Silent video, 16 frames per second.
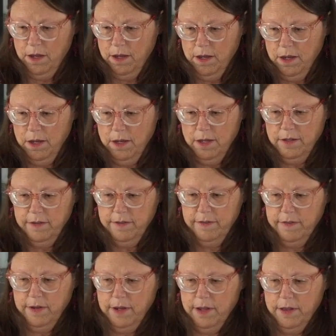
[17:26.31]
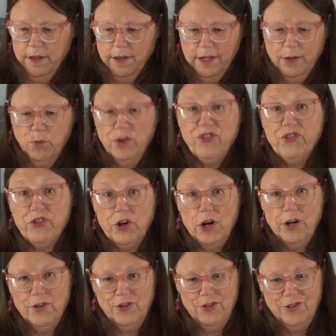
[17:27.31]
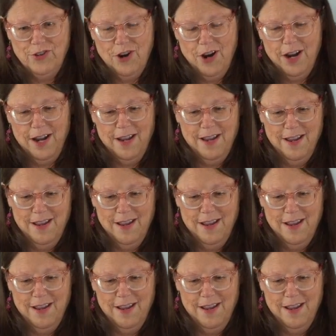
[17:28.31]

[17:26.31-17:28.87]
Let's see, liquid starch, sorry.